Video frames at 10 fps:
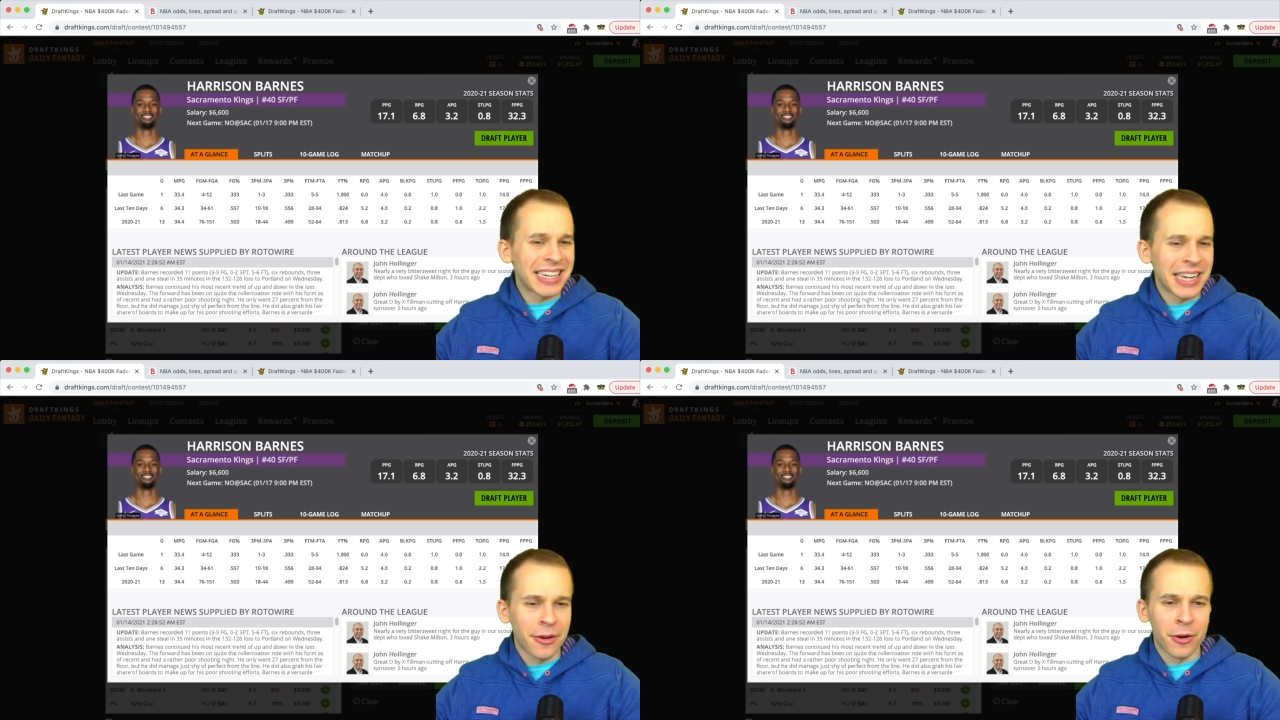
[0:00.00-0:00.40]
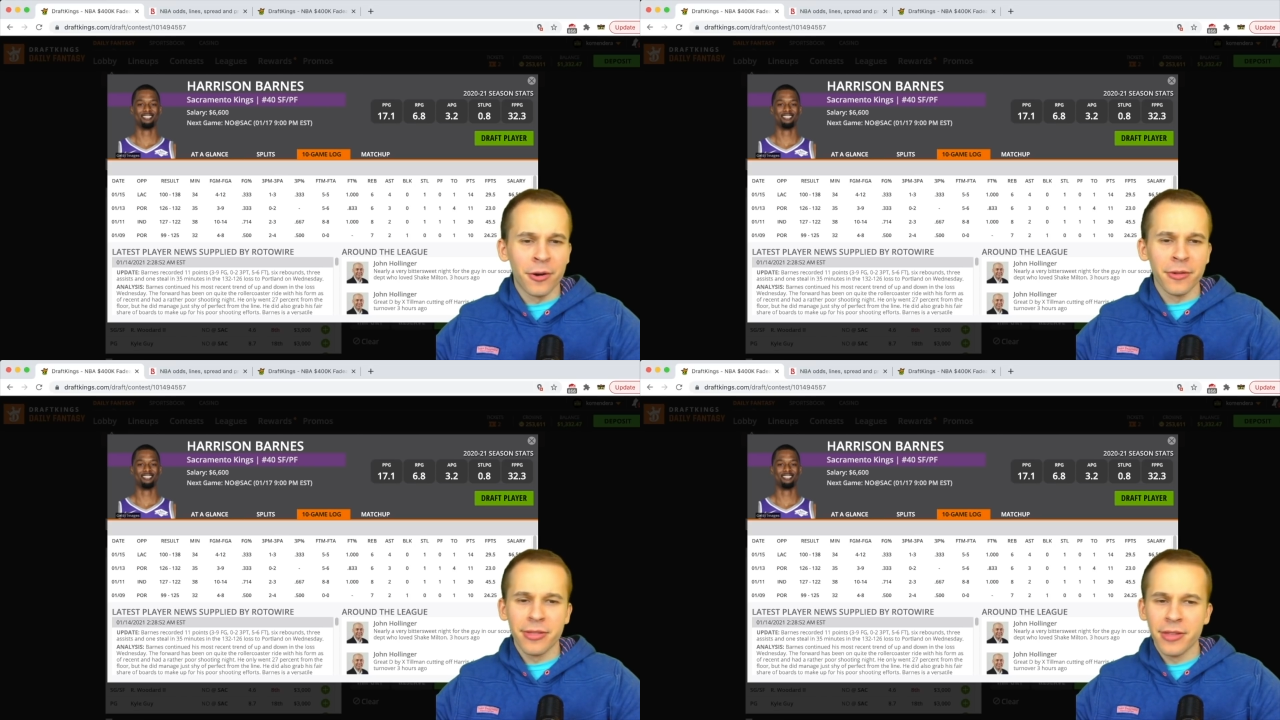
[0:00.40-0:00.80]
down to
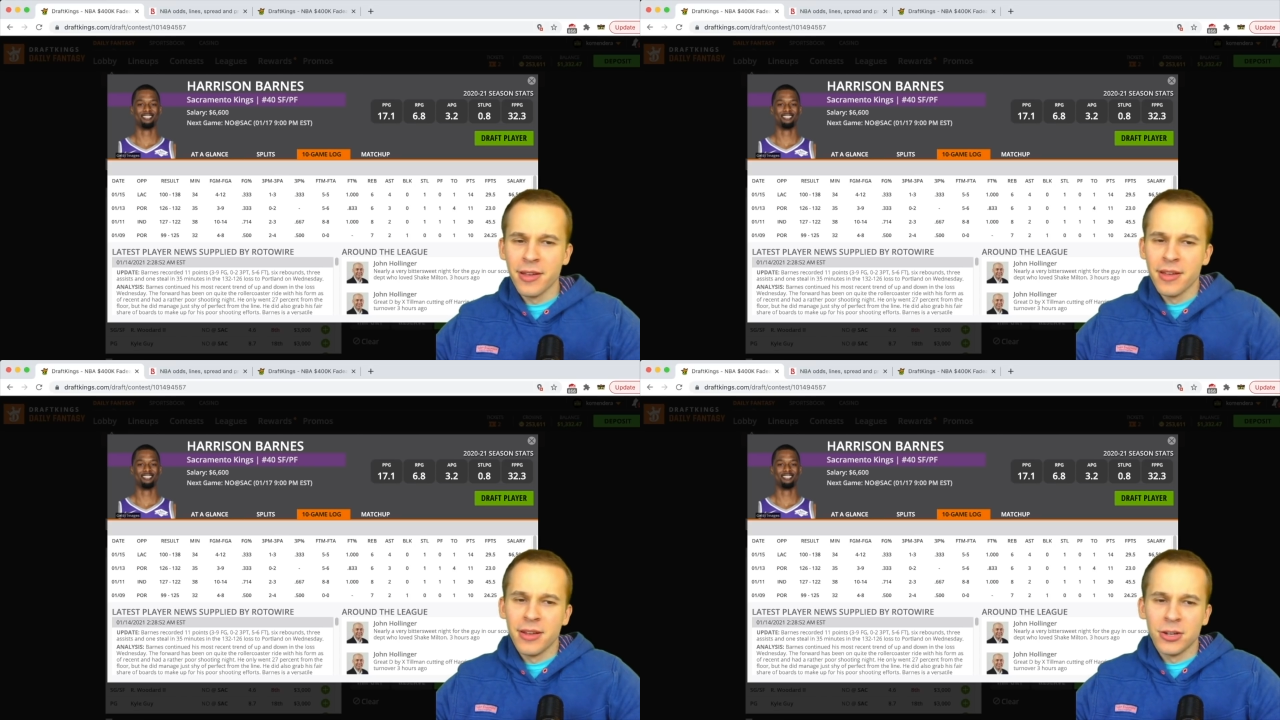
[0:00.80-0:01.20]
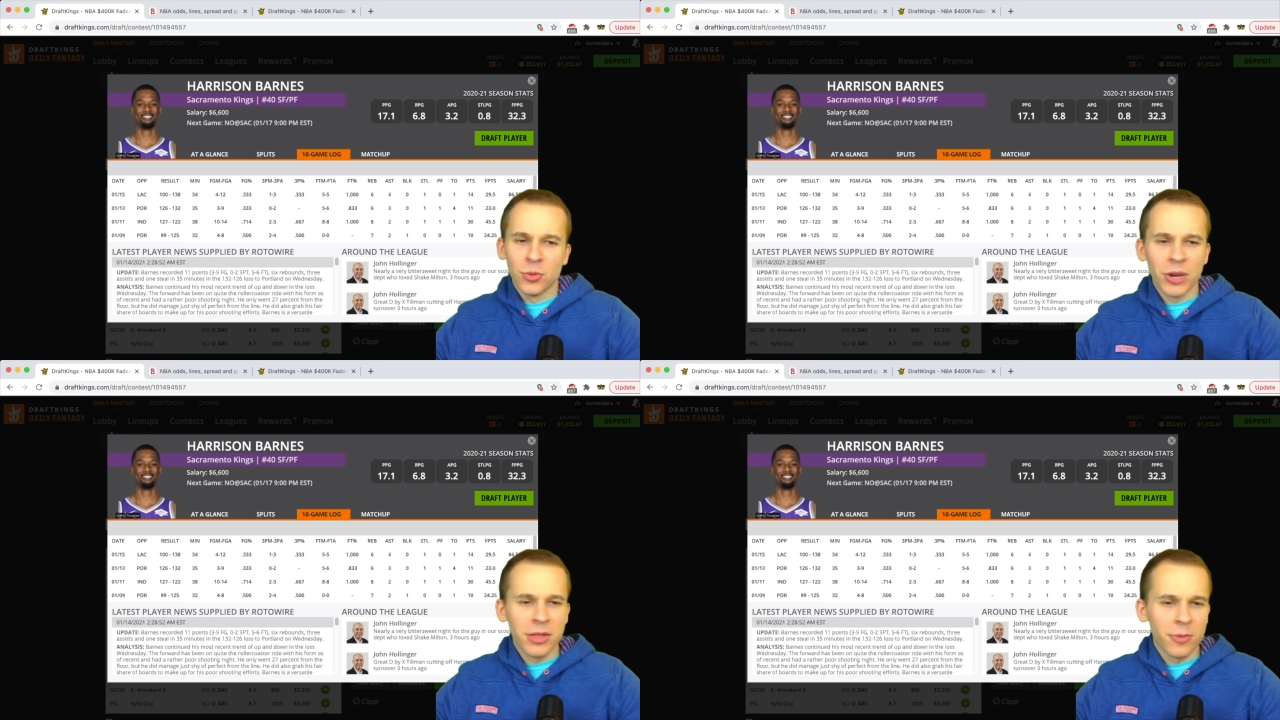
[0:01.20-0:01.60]
earth.
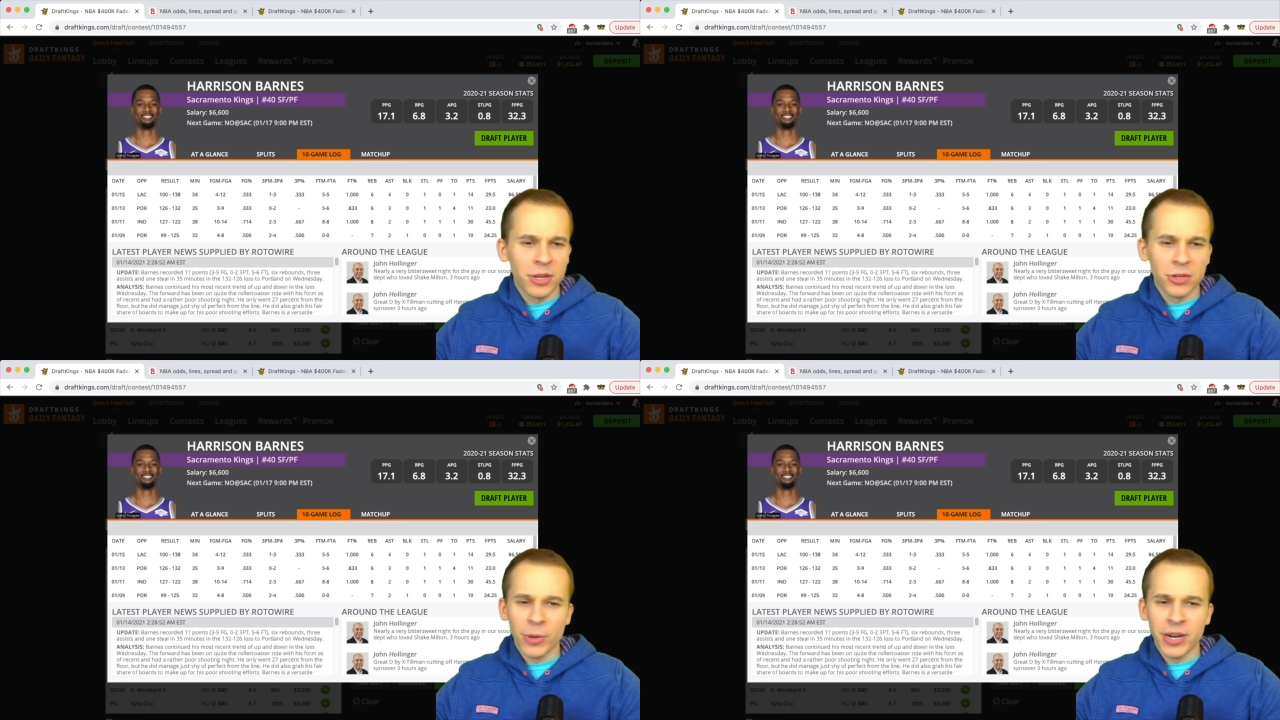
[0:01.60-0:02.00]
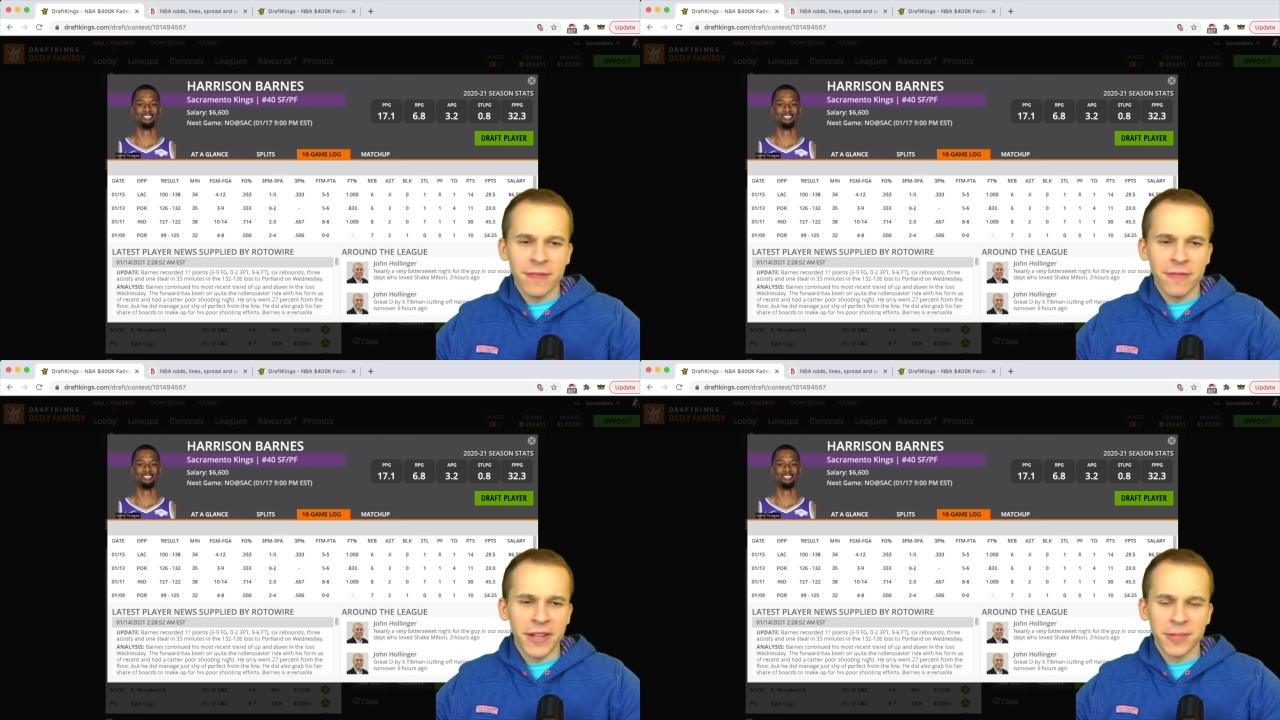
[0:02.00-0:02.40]
23 and 29
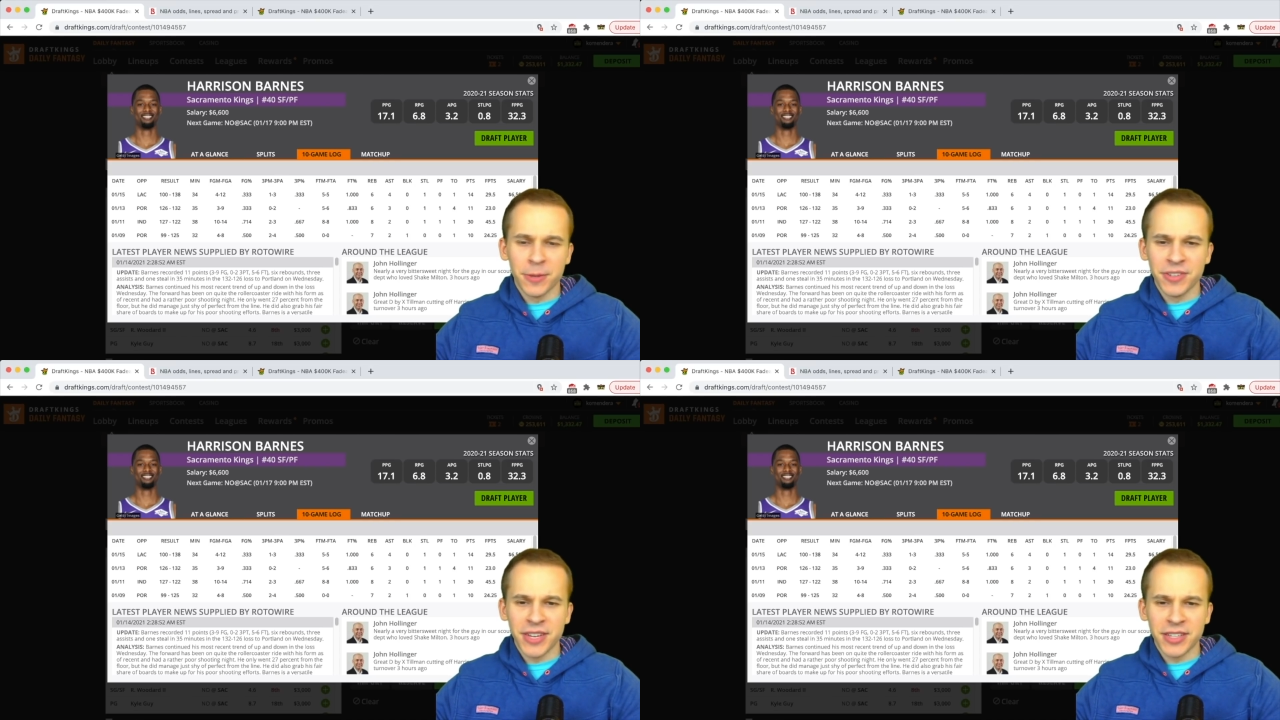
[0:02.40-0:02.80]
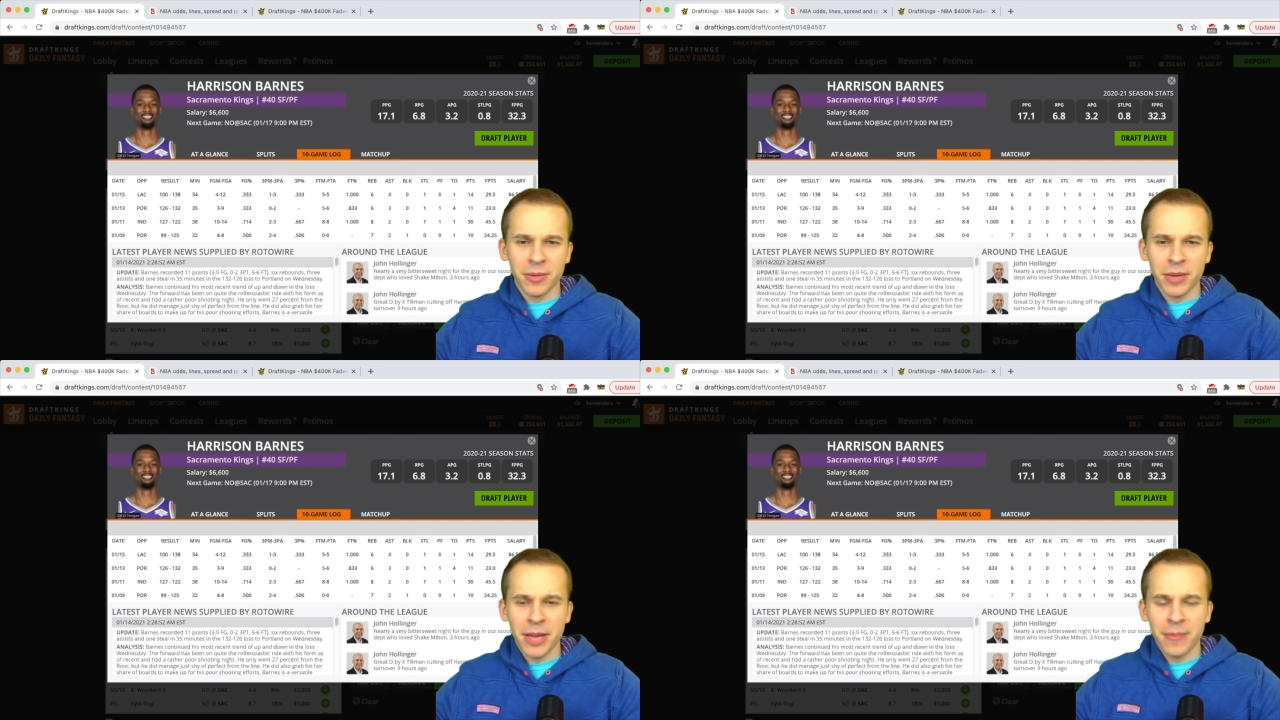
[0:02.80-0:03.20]
fantasy points last
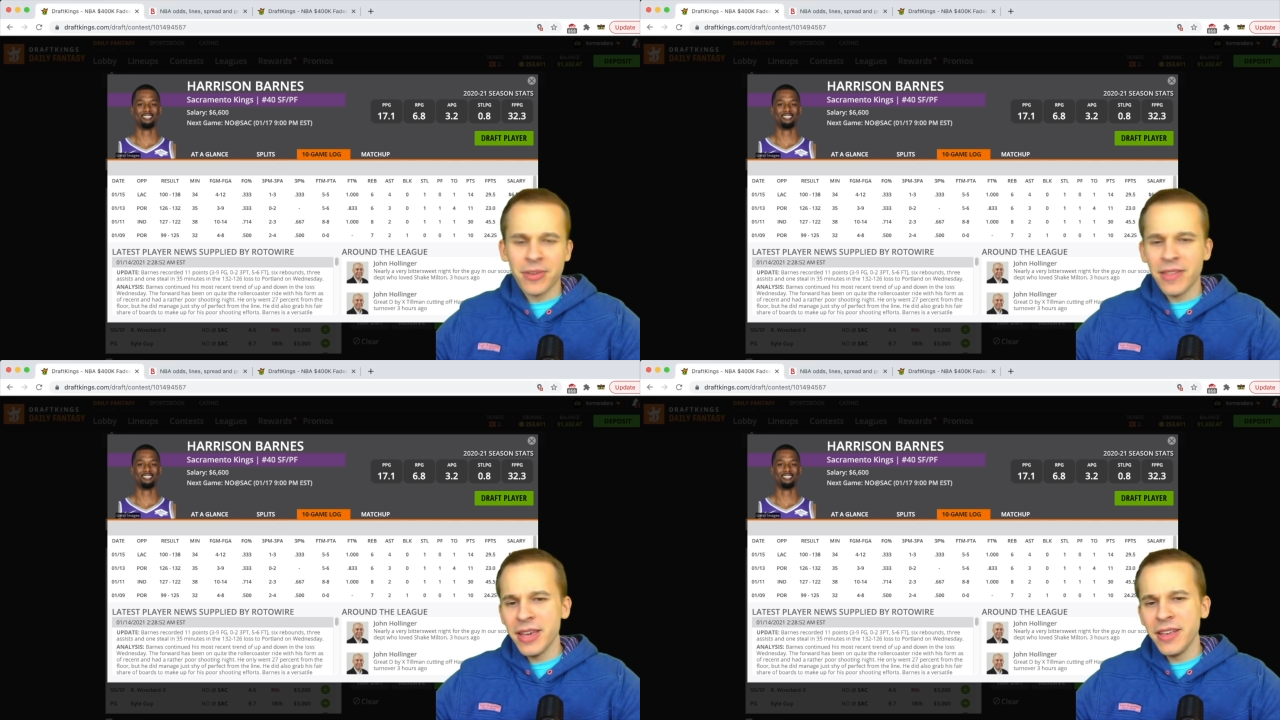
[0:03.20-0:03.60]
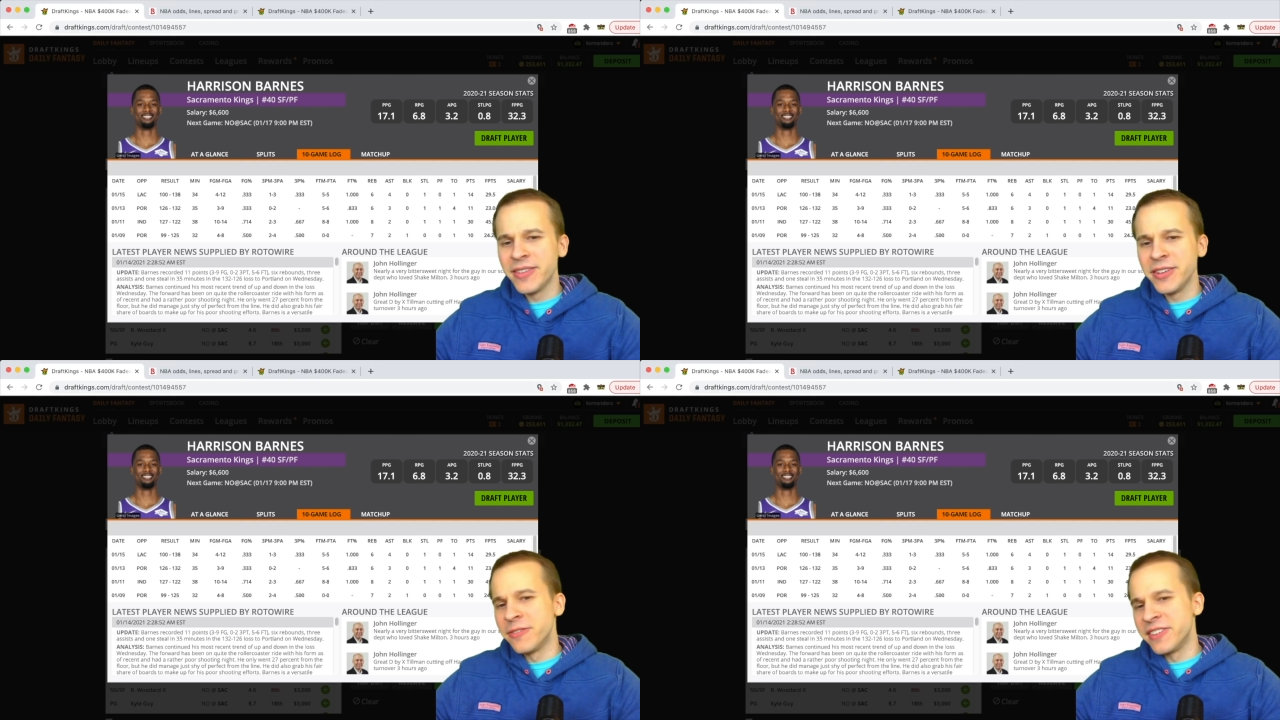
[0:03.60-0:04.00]
couple games. I think he's
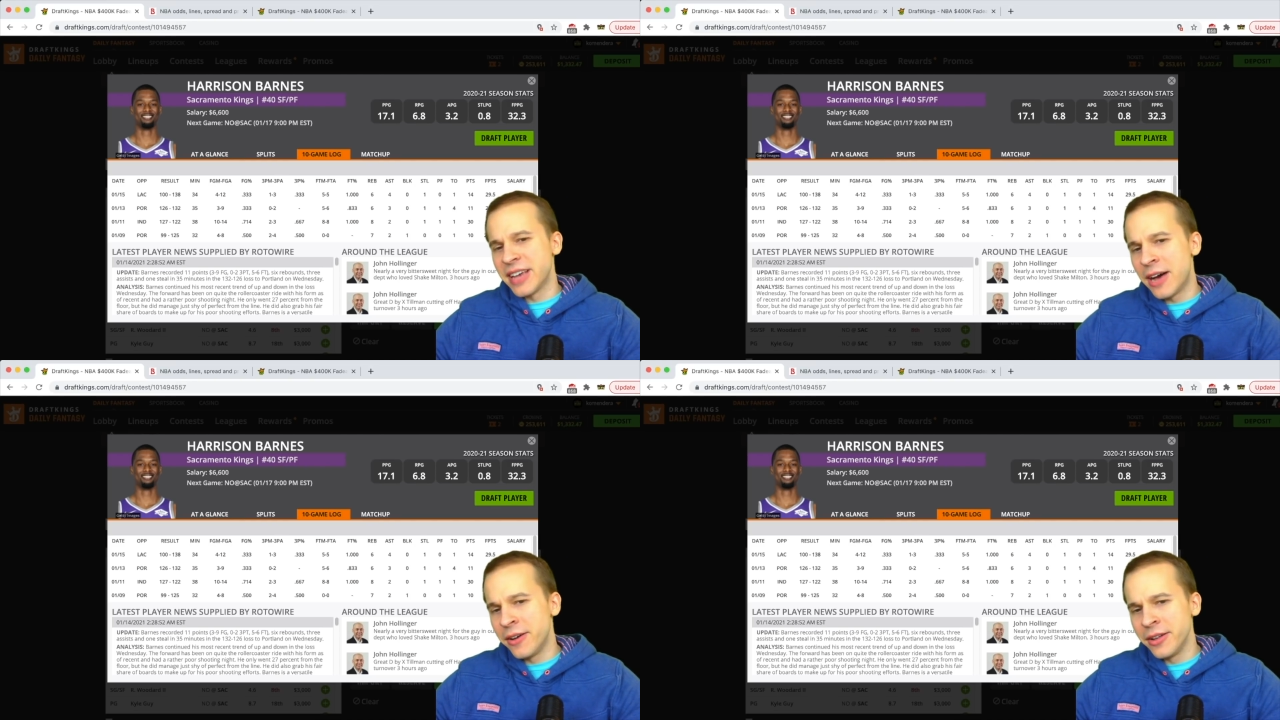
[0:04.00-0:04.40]
still solid.